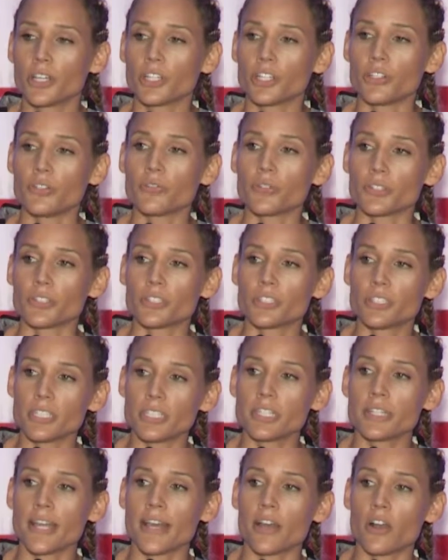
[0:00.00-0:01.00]
You were
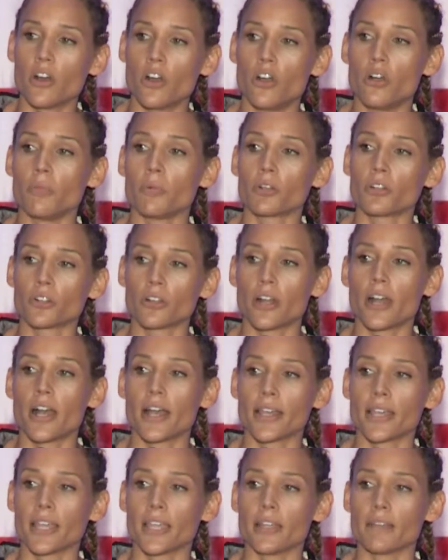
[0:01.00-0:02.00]
sitting at home
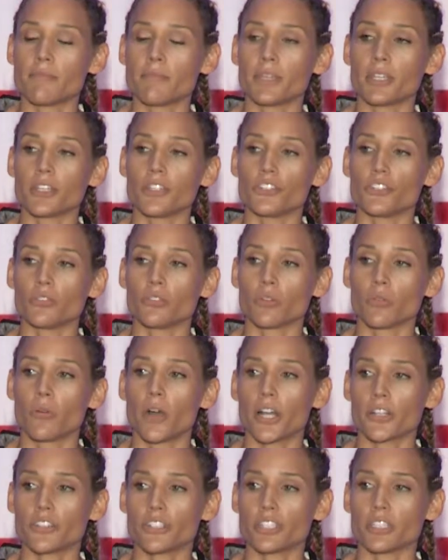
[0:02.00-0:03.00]
crying because you were
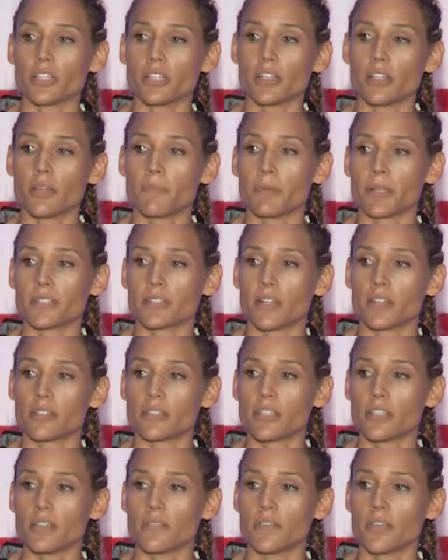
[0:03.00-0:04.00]
watching the Olympics on
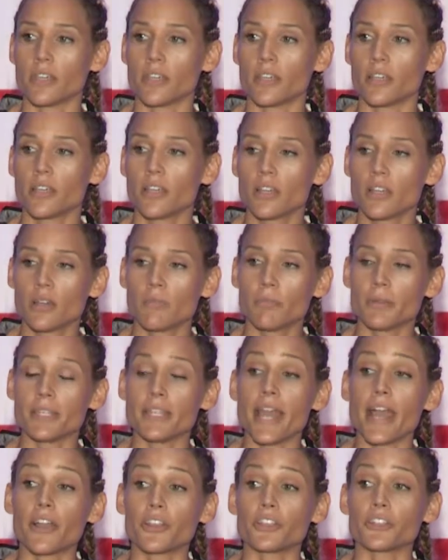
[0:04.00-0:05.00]
TV, but
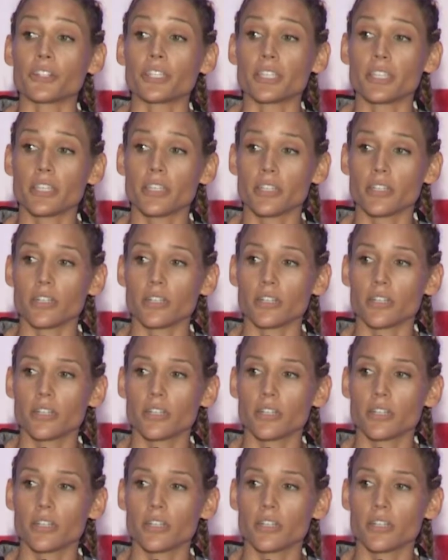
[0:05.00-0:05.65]
now you're here.